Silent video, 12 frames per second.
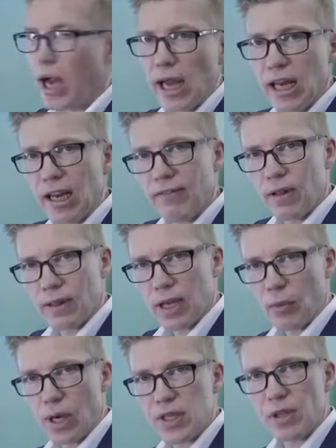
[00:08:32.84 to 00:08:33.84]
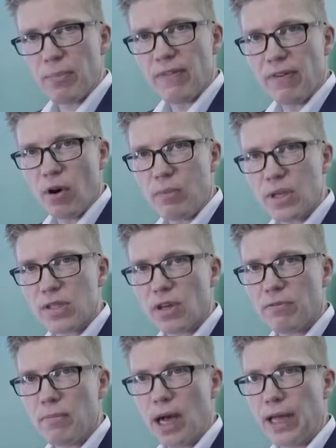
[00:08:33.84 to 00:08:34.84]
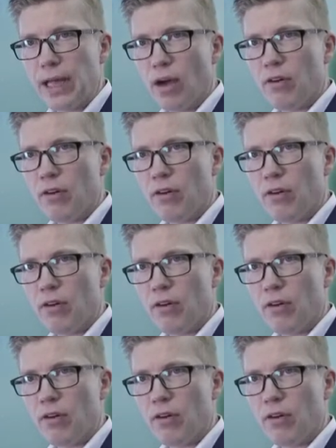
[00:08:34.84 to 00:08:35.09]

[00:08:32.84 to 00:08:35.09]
a higher level that what is the performance of my,